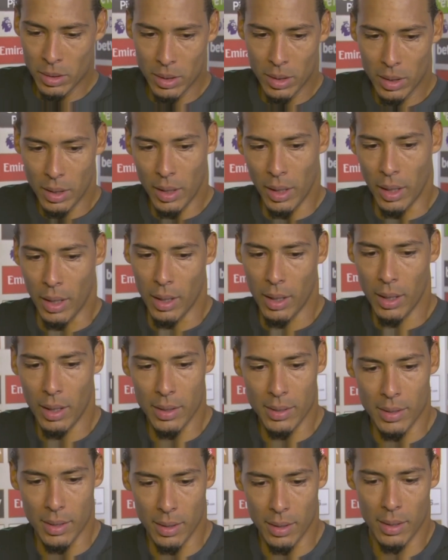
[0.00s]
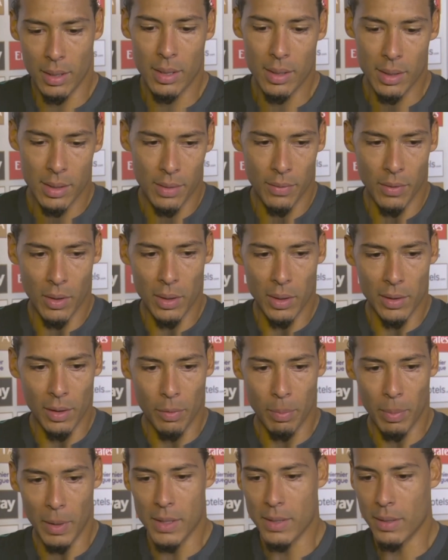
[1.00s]
Yeah, listen, it's a very
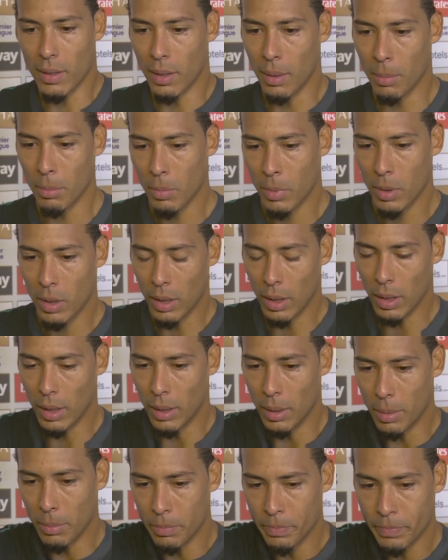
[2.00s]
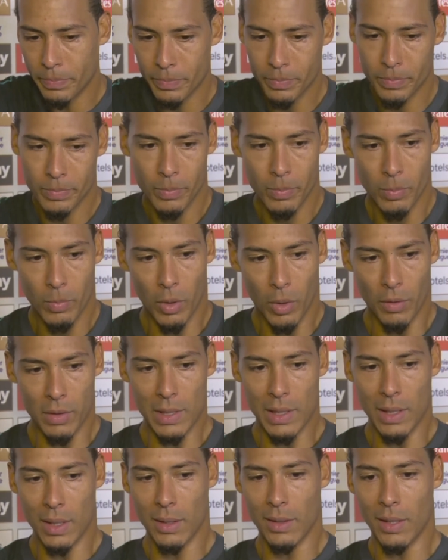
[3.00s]
tough place to come.
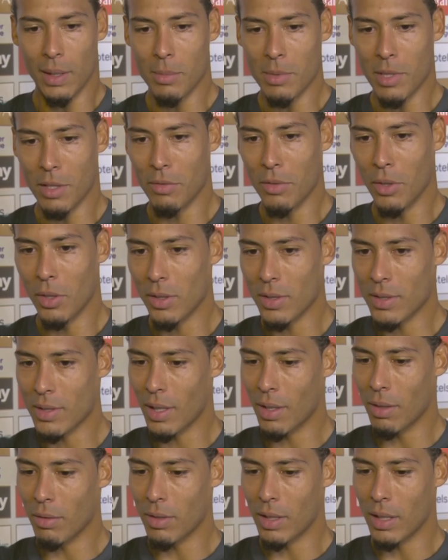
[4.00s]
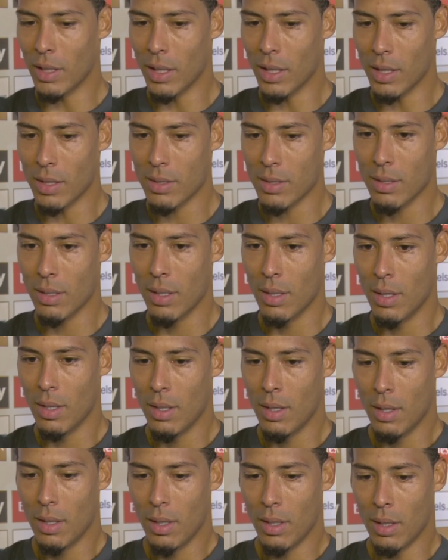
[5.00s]
Obviously, teams have noticed that over the years.
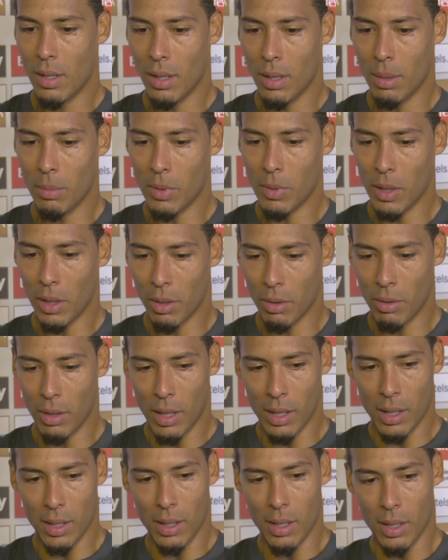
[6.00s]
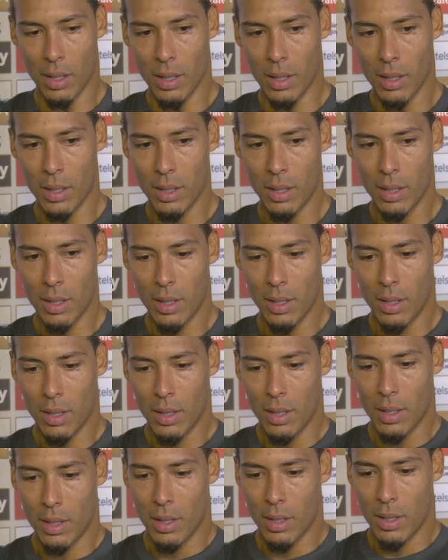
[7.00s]
They created a
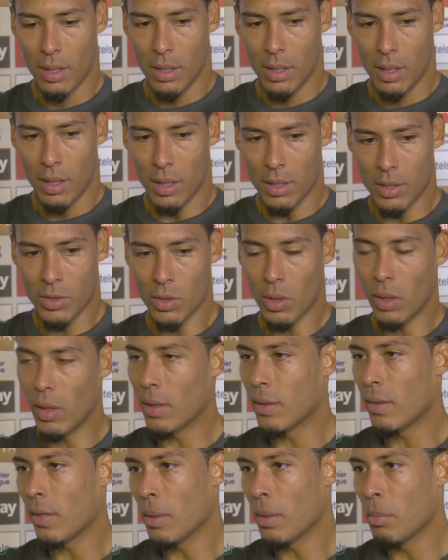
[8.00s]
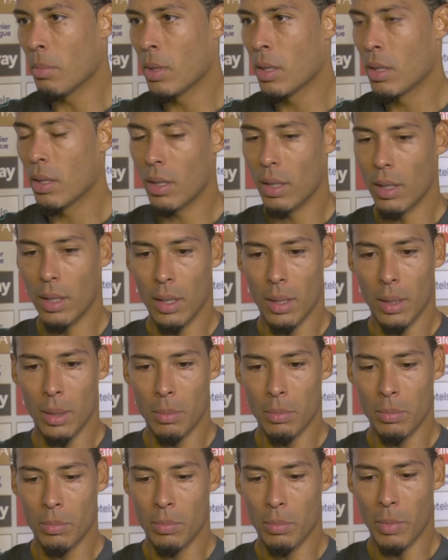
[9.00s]
solid team,
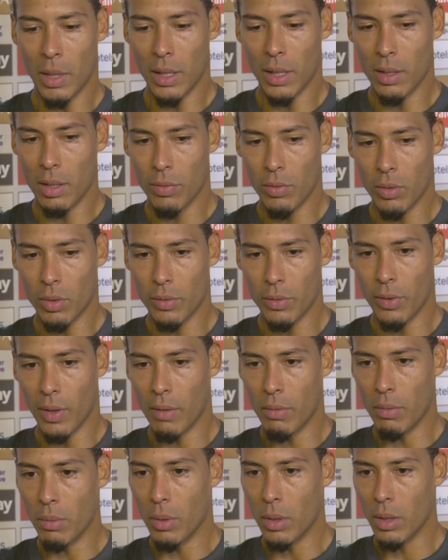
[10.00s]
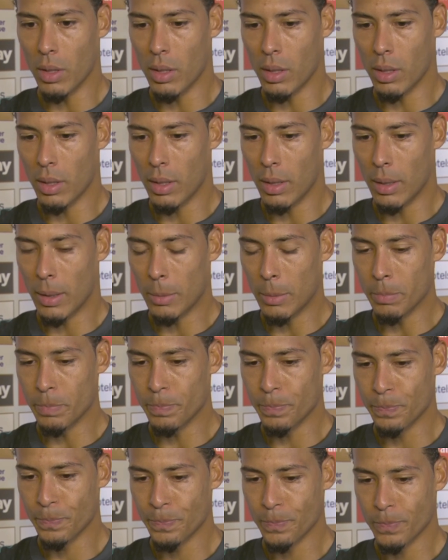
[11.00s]
make it difficult for everyone.
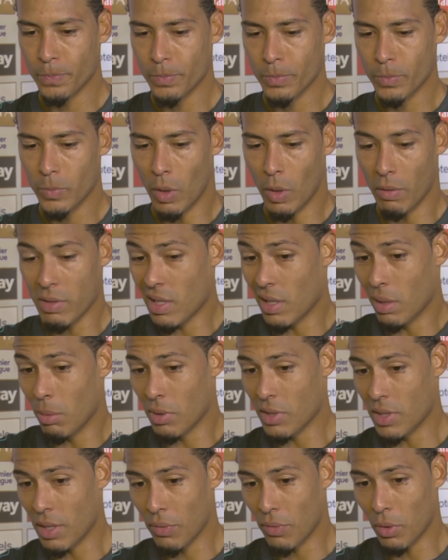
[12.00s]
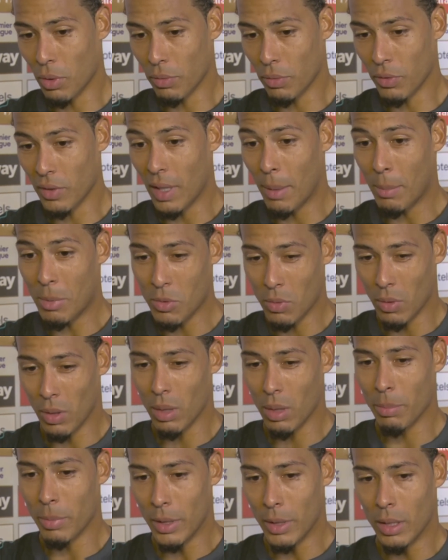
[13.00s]
And obviously, it was difficult for them as
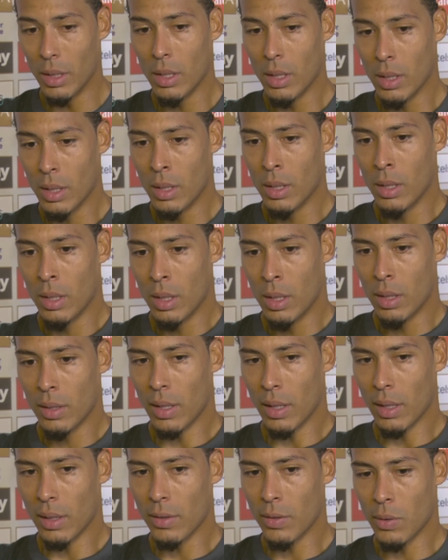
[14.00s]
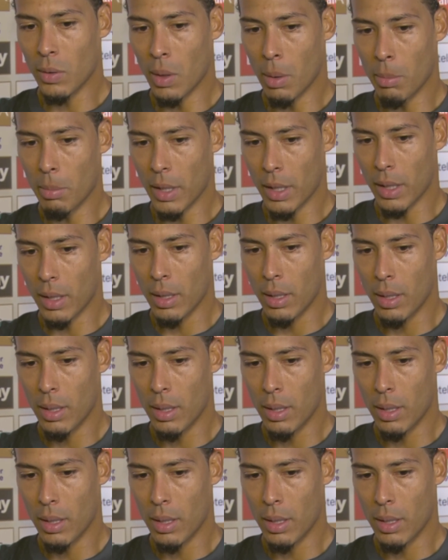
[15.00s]
well. But I think to come back